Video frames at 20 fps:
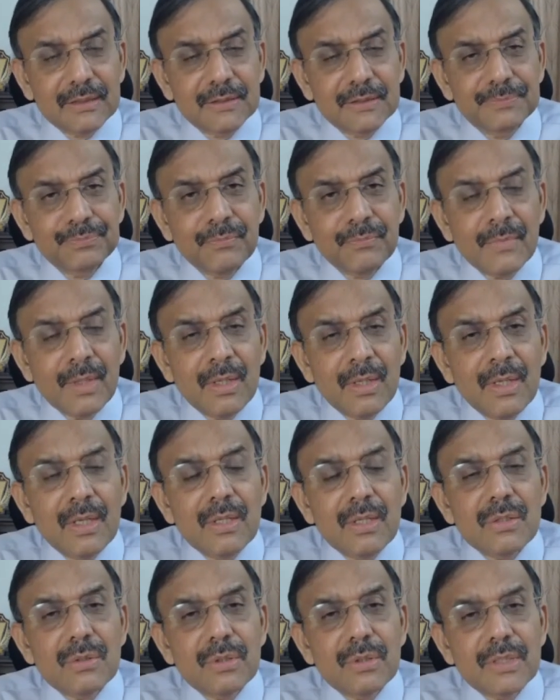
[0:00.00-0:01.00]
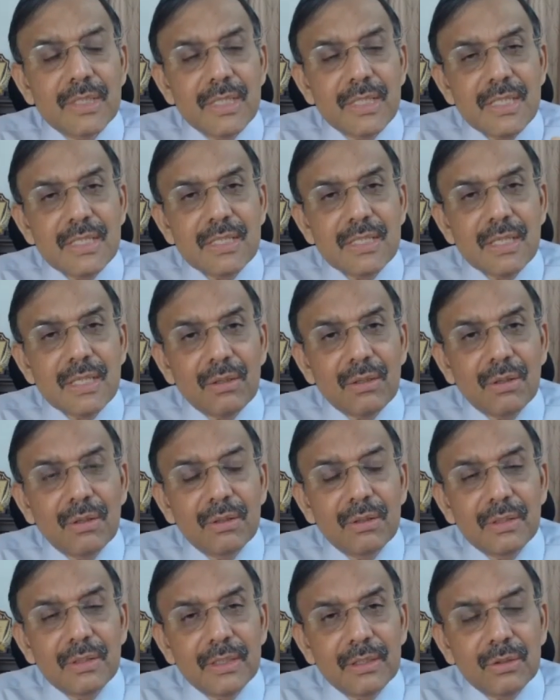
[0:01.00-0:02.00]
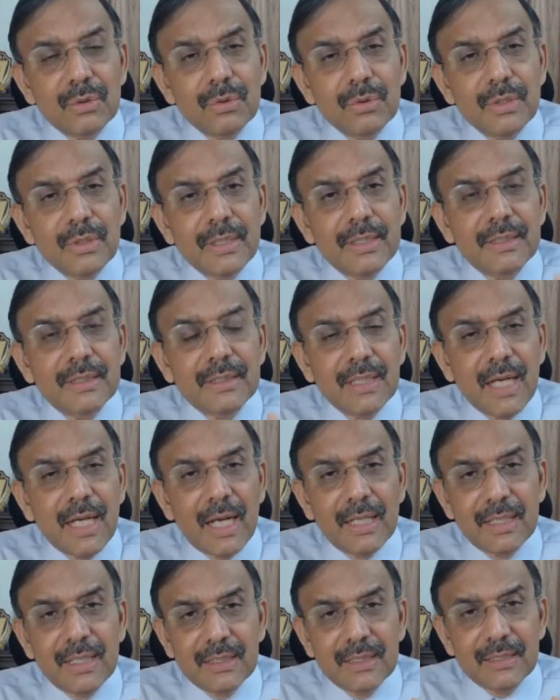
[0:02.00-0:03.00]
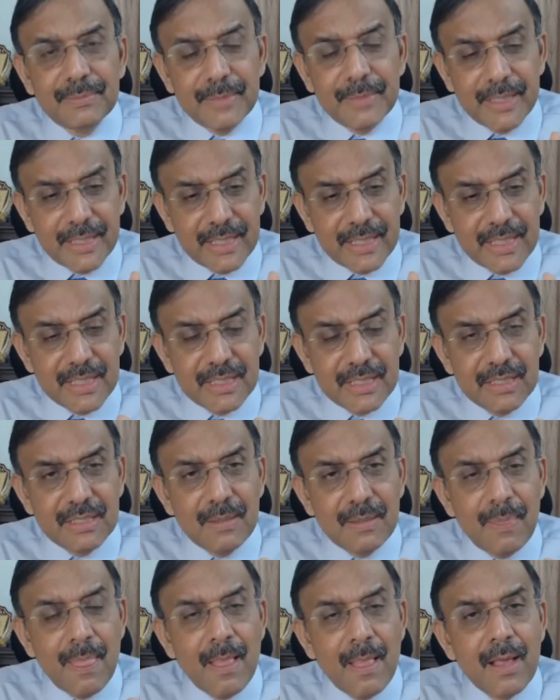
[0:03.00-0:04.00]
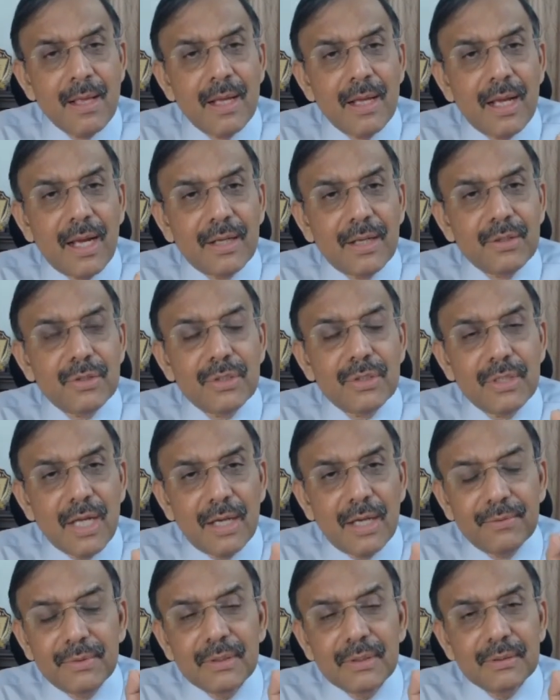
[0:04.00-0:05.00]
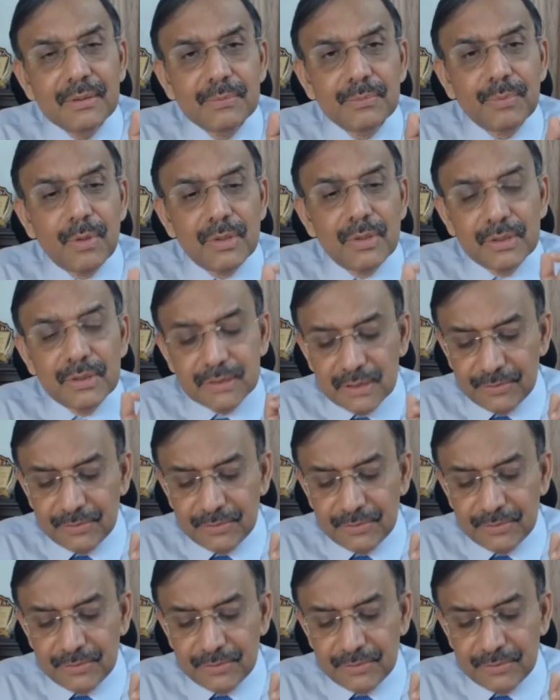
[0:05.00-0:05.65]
So these are all included in the high alert medication, and you should have a policy for that.